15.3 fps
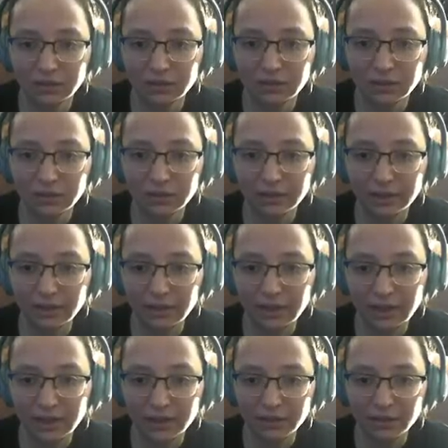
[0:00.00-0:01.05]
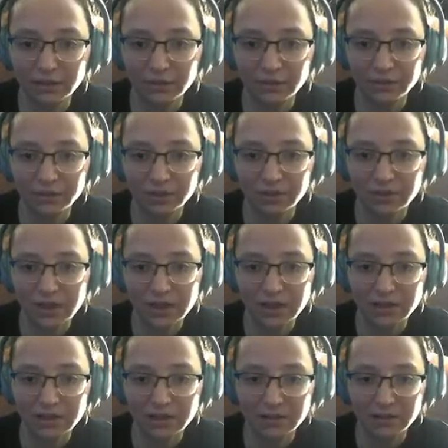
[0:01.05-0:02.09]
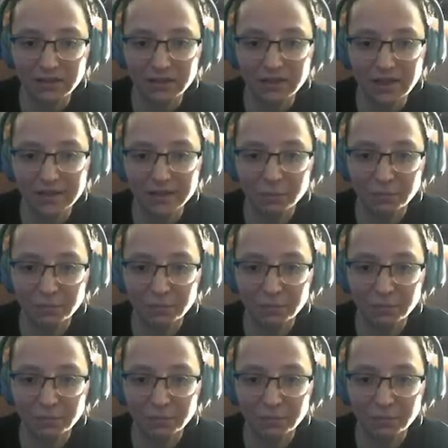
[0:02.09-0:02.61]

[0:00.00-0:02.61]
Like, a lot of the hurdles are not as